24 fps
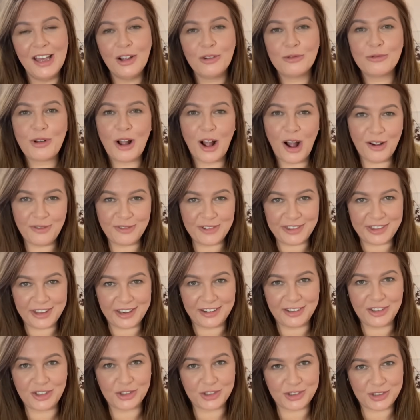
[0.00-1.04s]
rather
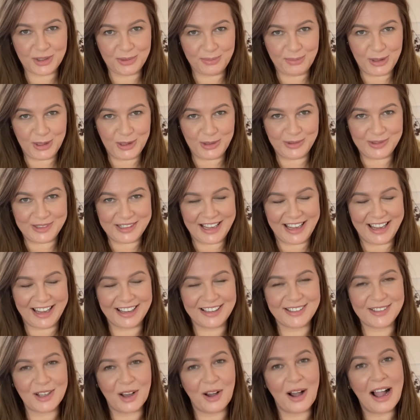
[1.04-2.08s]
than just the music.
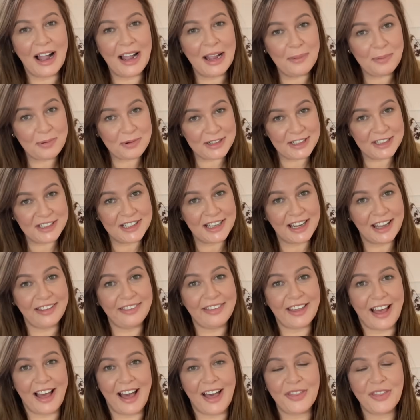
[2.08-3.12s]
So I appreciate
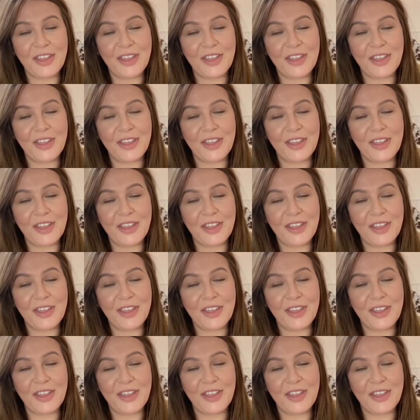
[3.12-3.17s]
that.